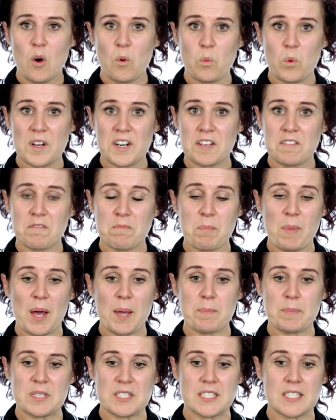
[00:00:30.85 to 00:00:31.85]
One of
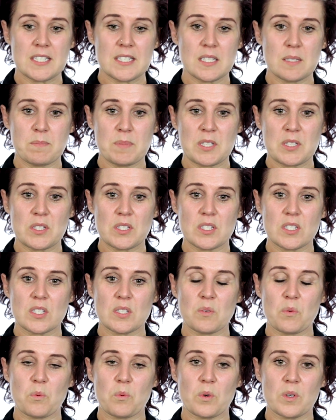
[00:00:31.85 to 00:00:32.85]
my
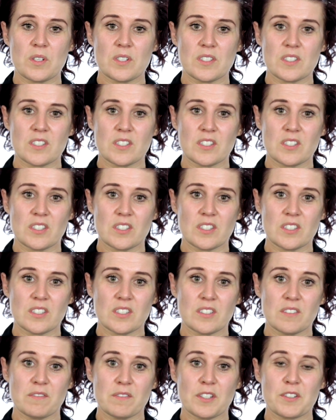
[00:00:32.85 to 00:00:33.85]
participants
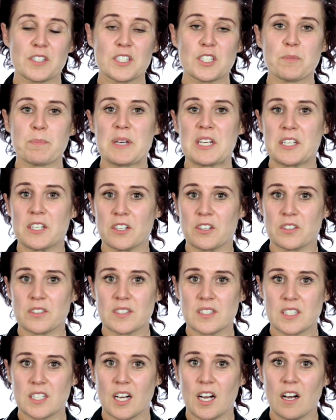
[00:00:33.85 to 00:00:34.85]
were very dependent on
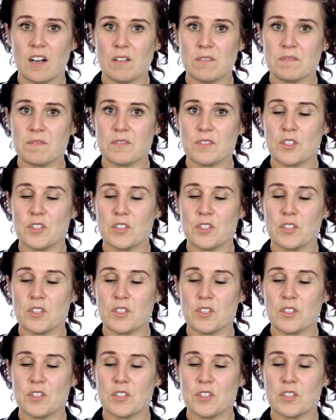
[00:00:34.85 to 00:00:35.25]
staff,